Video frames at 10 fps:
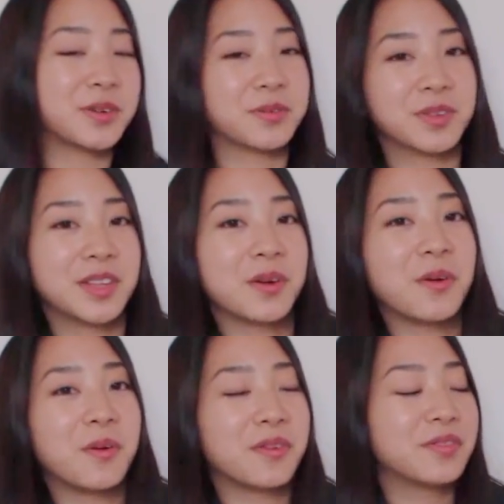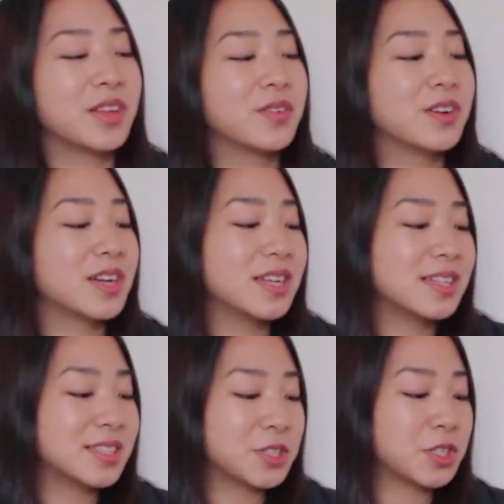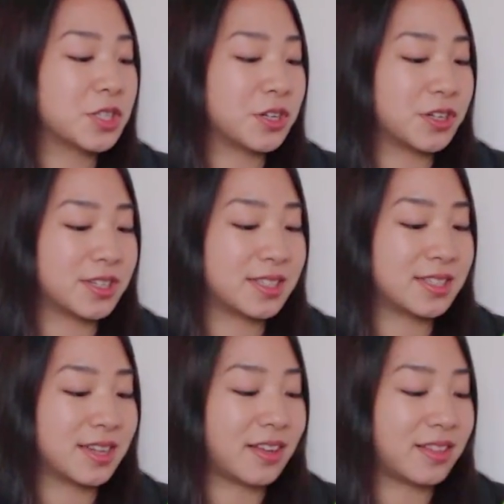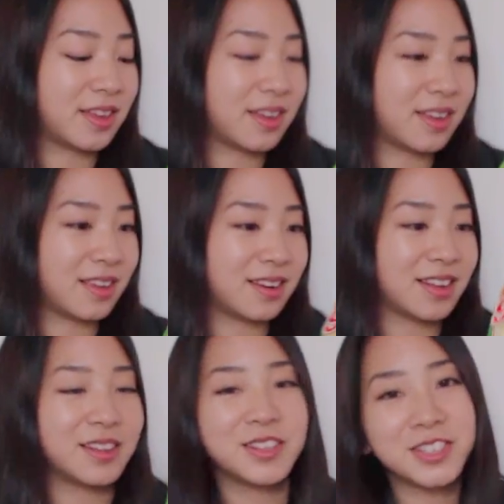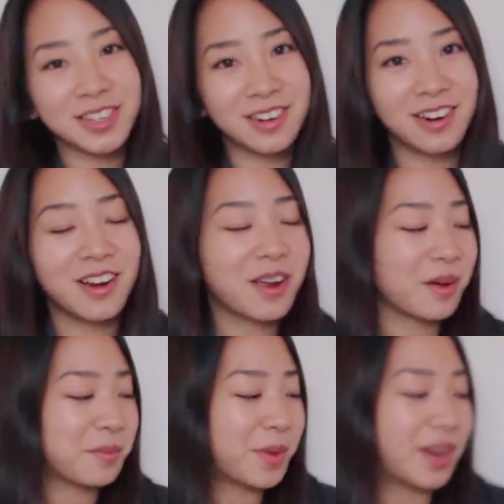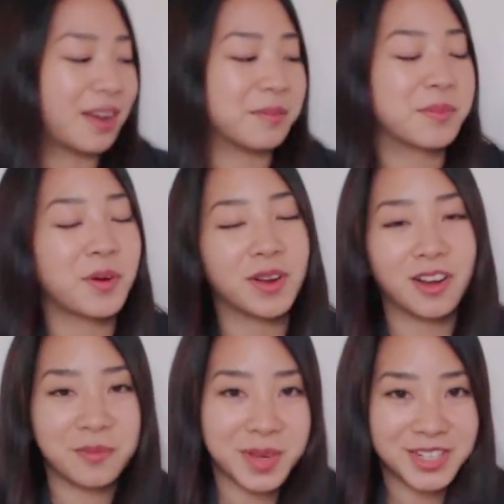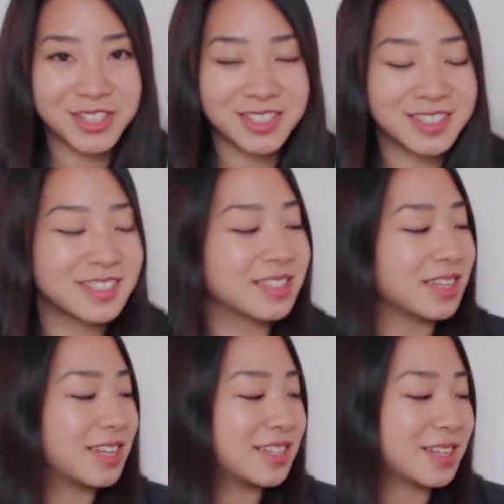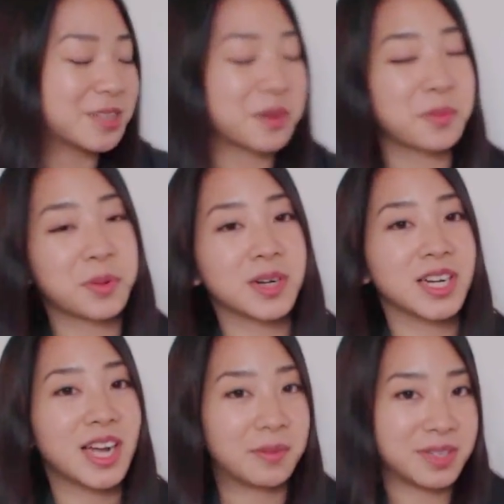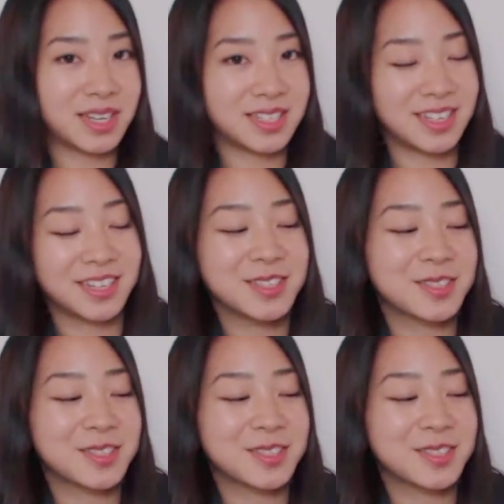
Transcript: don't really know what flavor it is. There's nothing in English here, but going off pictures, it does look pretty appetizing,